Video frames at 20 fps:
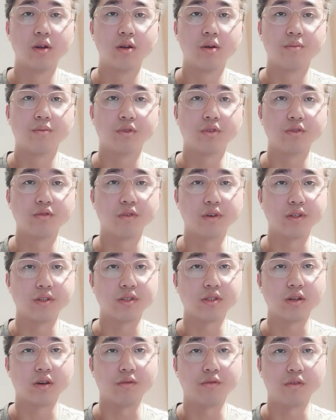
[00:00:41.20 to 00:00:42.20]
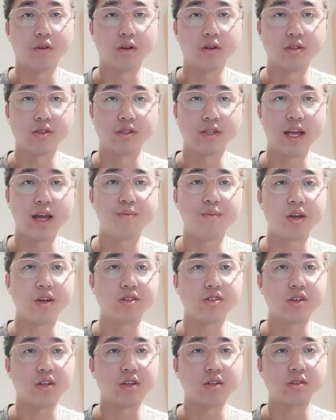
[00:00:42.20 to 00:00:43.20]
prevent forest
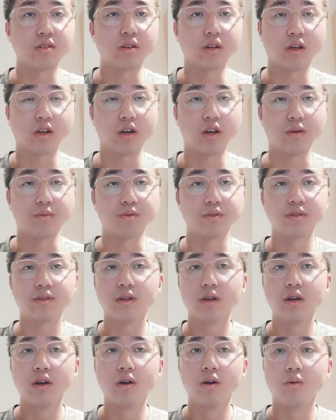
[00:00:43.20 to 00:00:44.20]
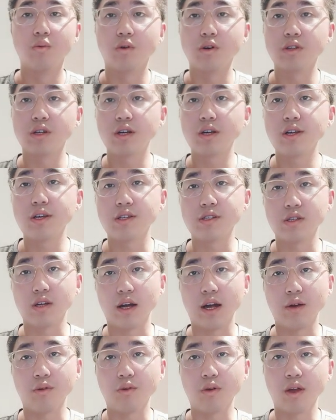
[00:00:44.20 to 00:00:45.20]
damage in the crops. Water is
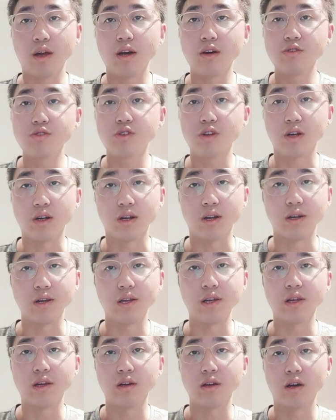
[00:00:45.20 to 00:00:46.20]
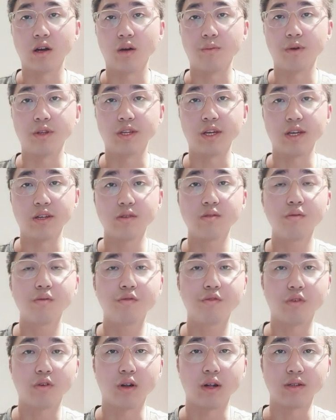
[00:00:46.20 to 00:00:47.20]
agriculture in obtained
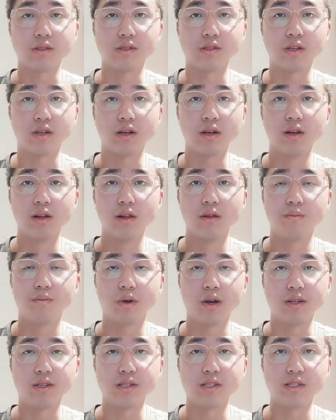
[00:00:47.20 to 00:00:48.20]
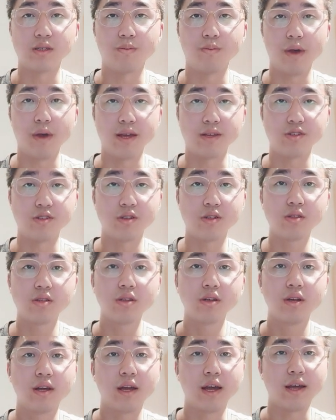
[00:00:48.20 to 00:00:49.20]
from the participation
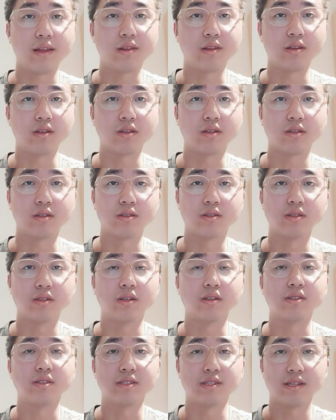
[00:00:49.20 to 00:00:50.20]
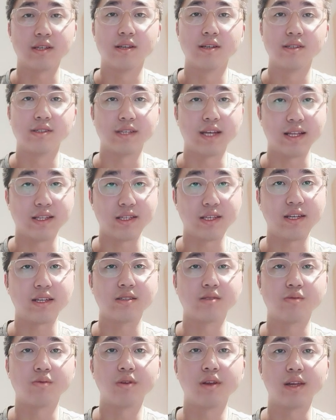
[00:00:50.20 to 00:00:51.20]
and that
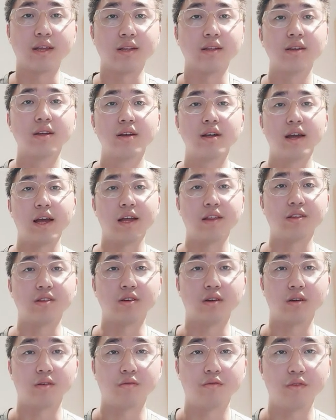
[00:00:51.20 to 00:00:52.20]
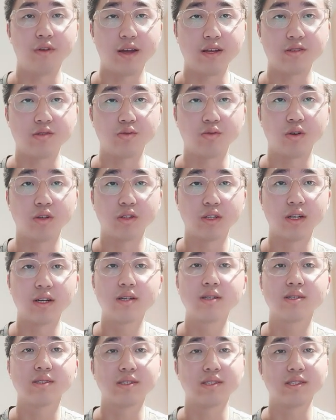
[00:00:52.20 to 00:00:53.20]
is rain, and fresh water